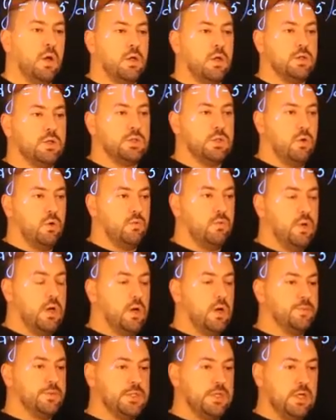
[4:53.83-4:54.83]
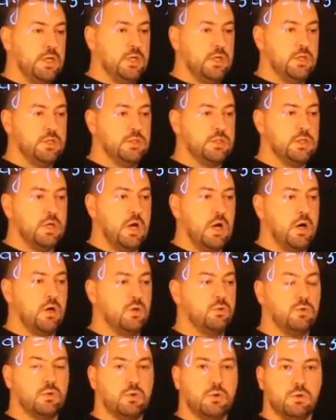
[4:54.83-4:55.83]
So we obtained
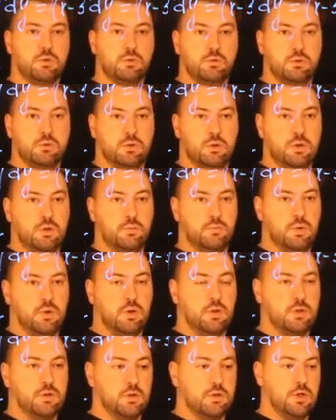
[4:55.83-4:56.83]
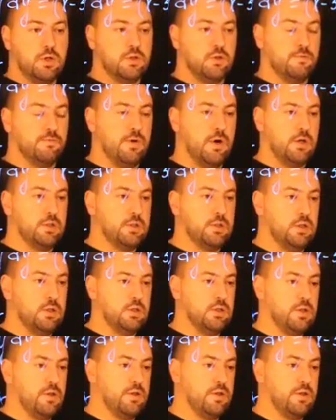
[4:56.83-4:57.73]
our integrating factor.